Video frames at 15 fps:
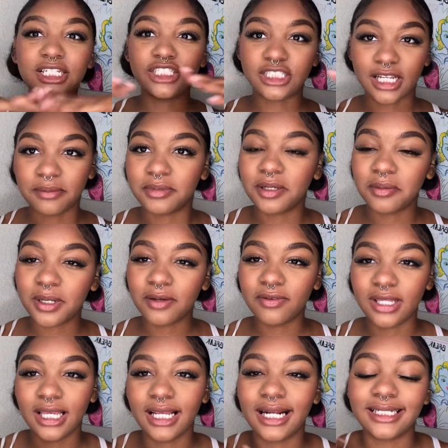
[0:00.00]
shape them and
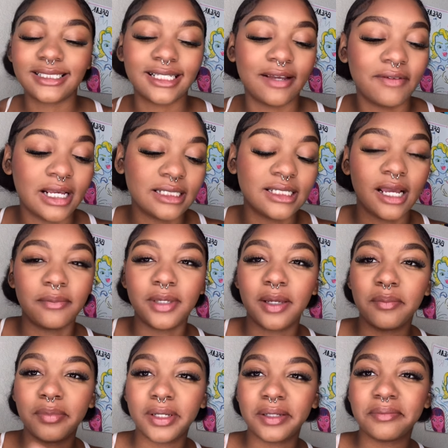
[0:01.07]
everything. And I just haven't had time
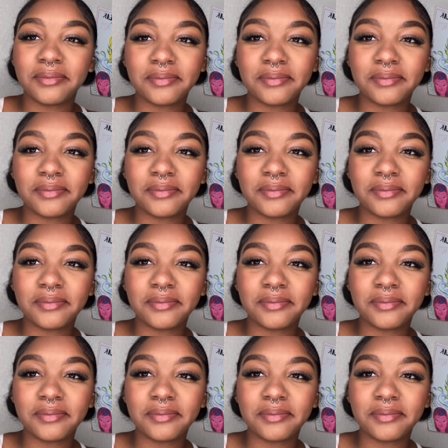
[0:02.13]
yet, but